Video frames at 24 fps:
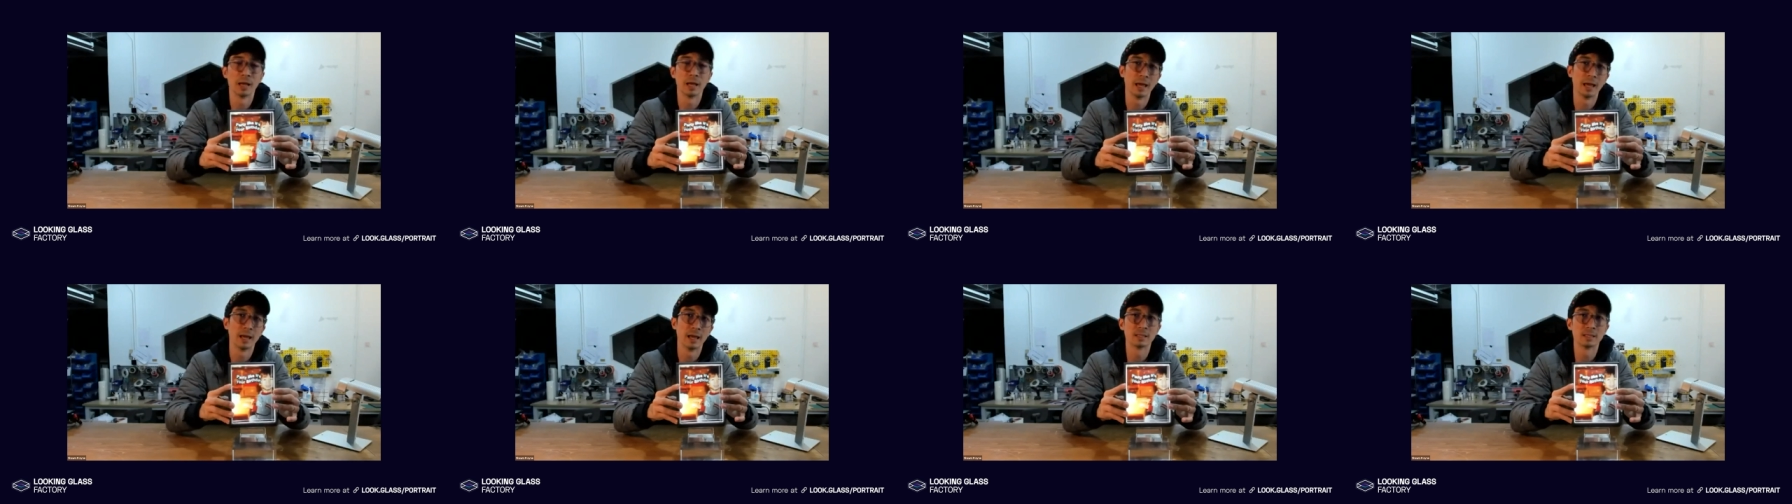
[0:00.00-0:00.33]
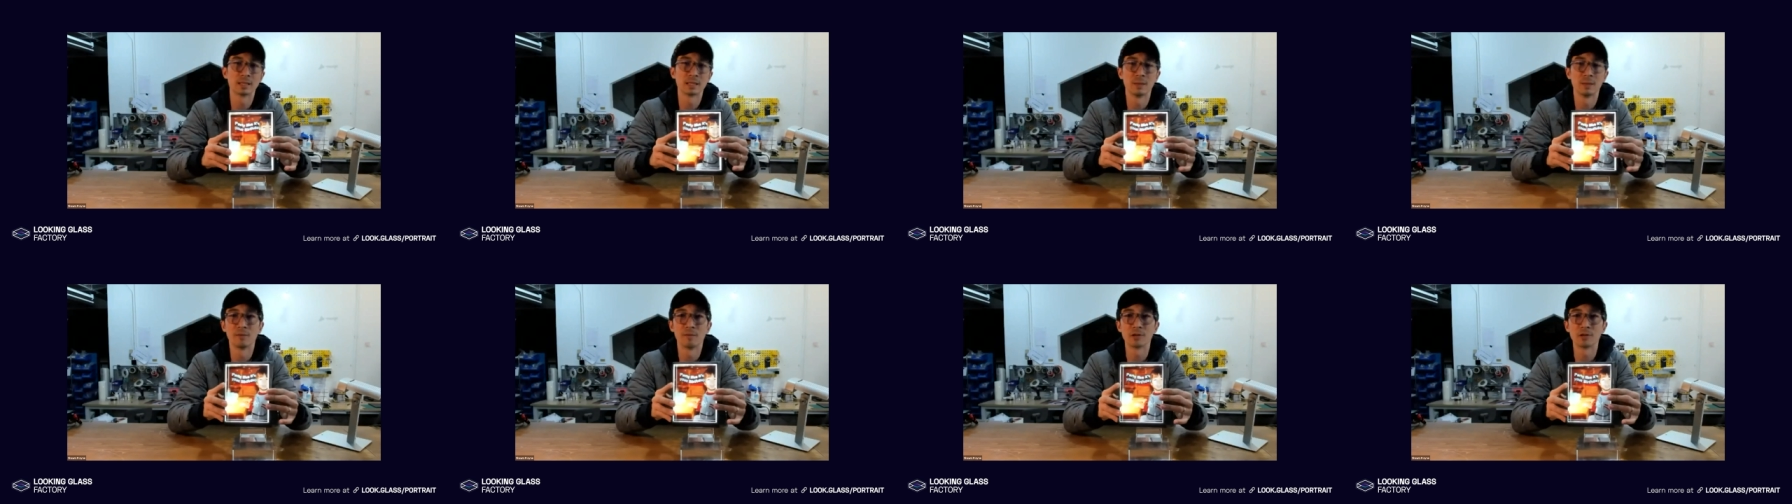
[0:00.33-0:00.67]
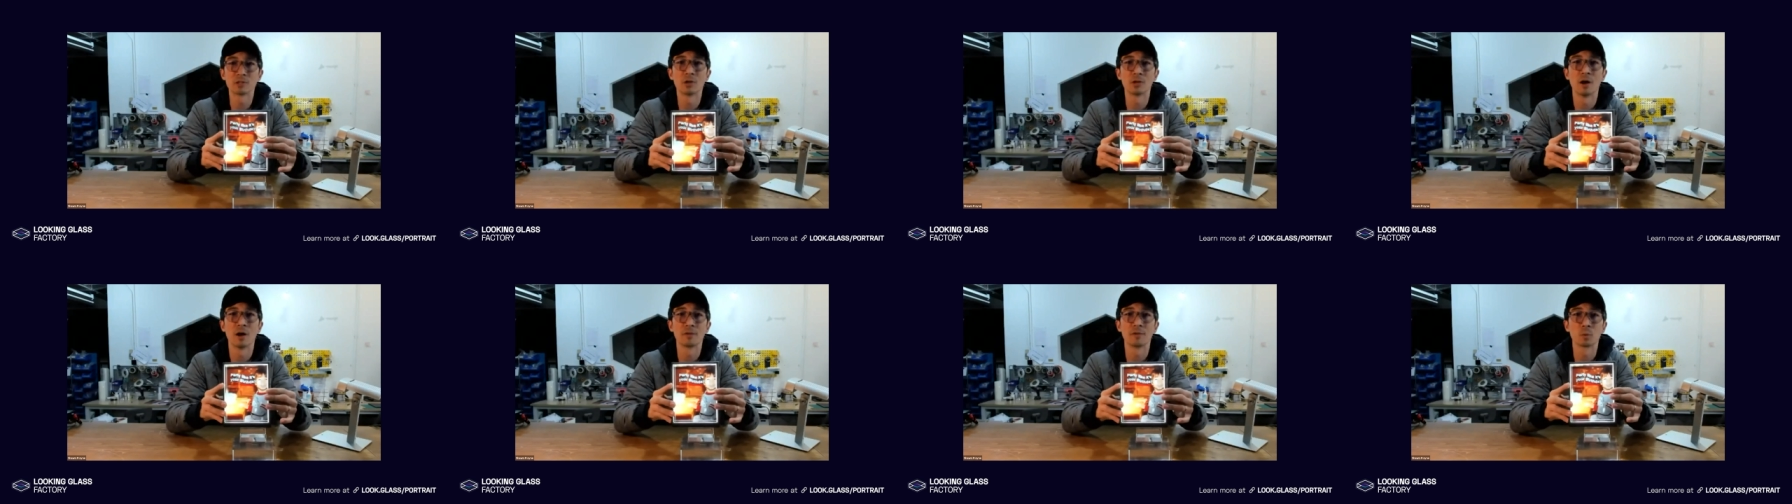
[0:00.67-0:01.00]
And some of our
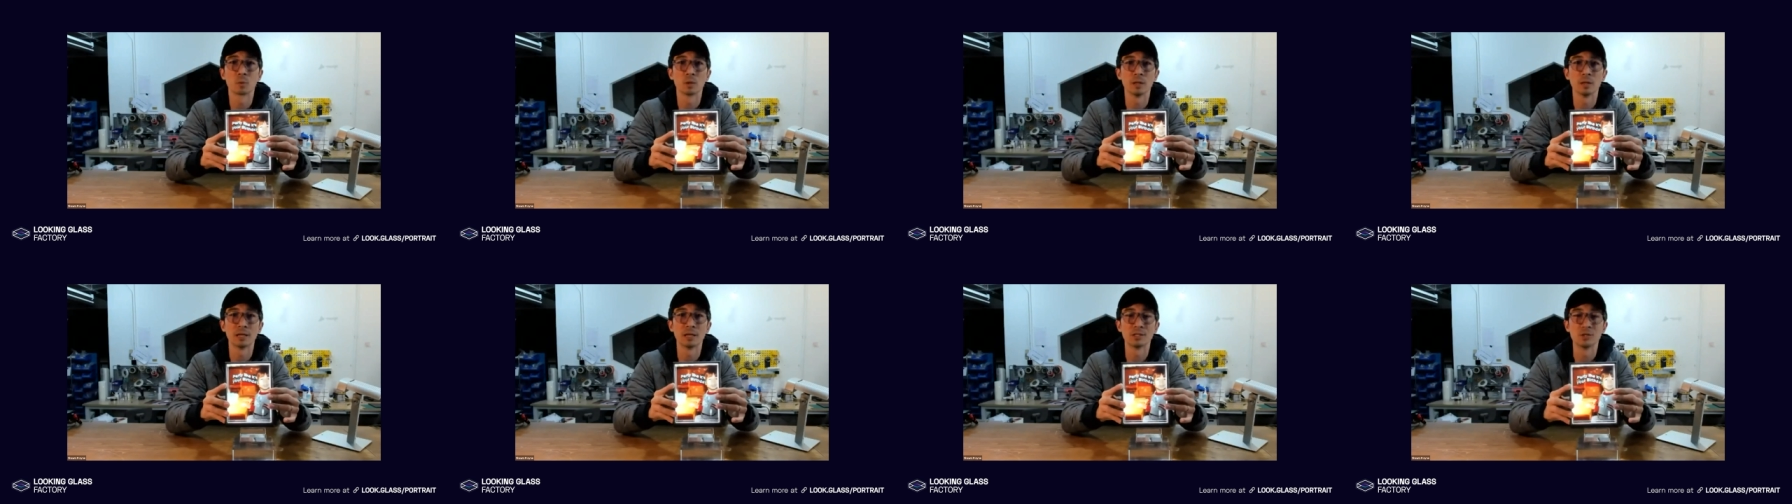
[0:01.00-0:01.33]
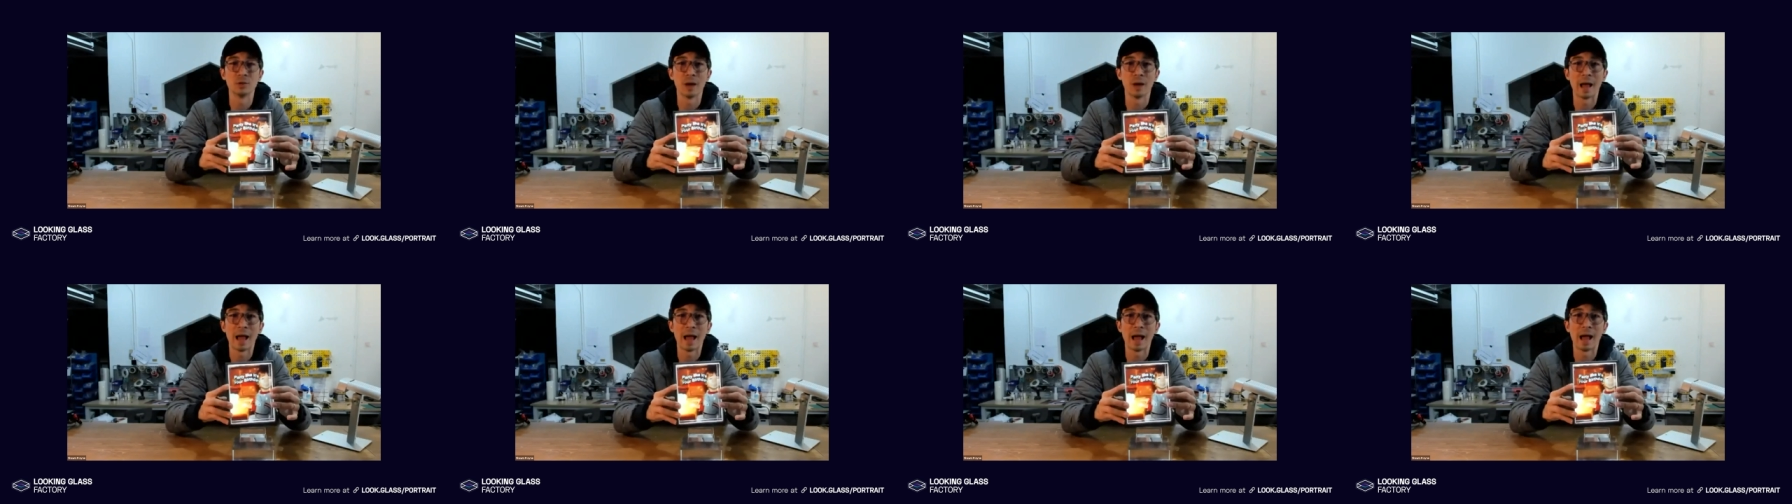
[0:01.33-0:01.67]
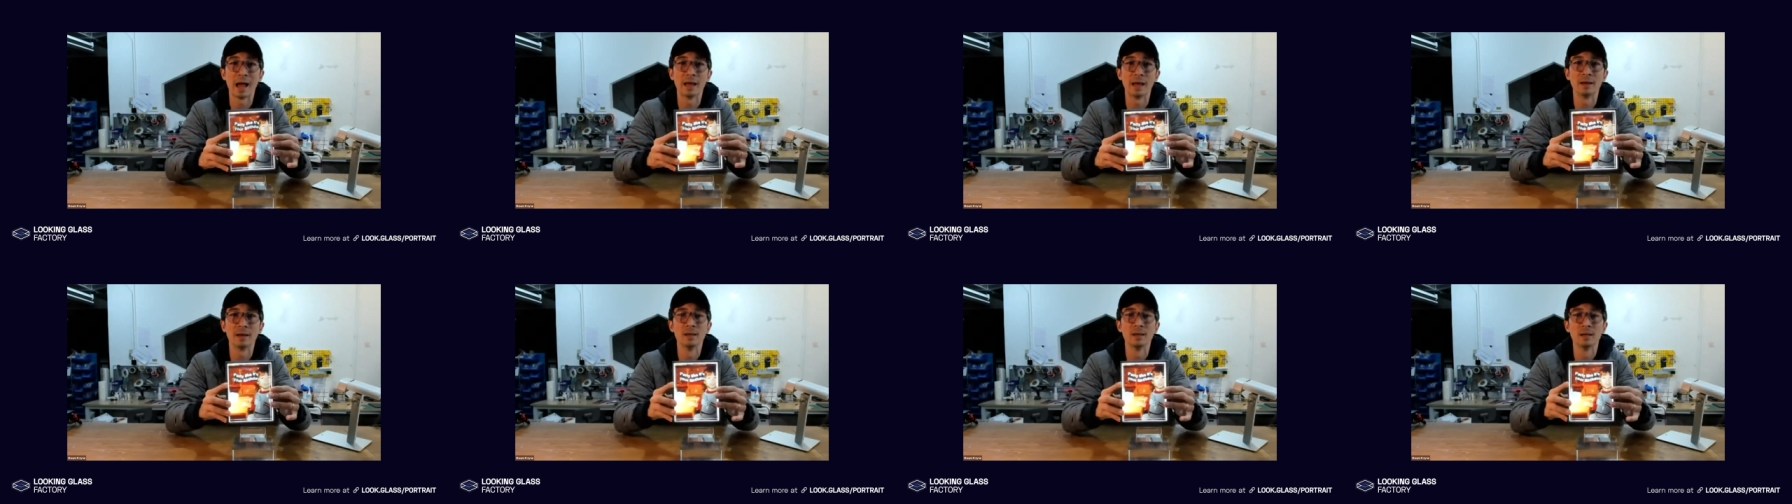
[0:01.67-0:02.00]
software lets you
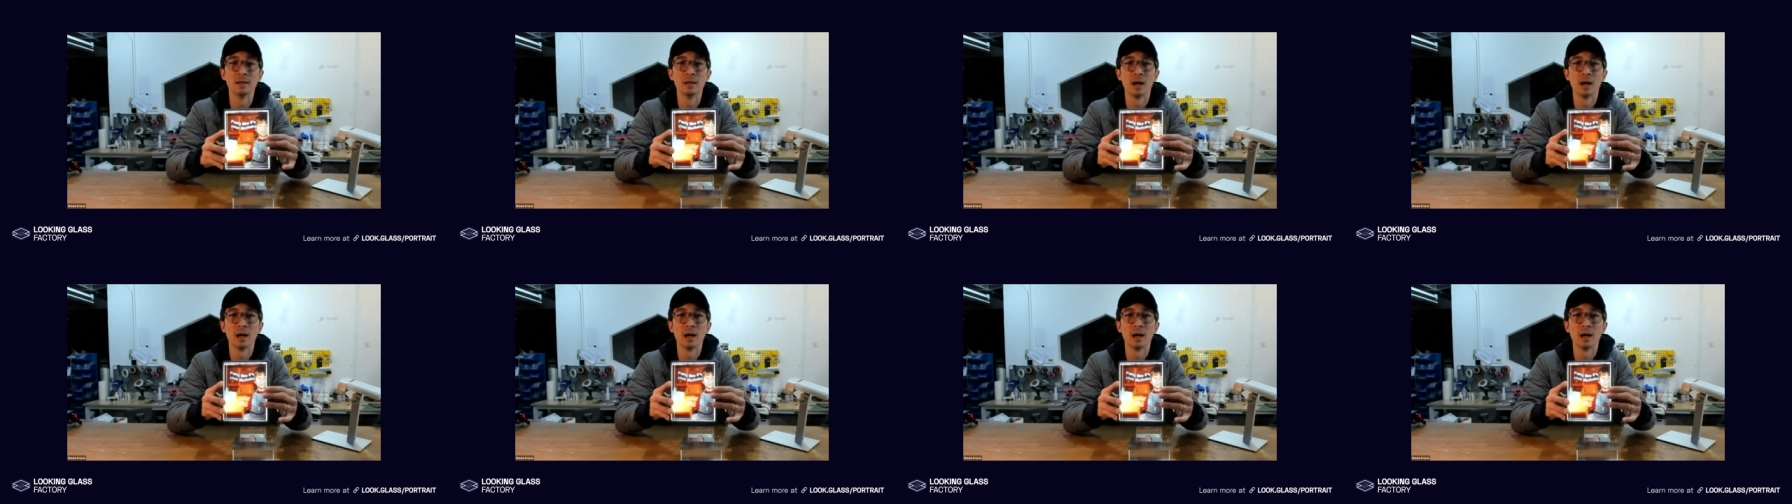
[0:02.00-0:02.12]
add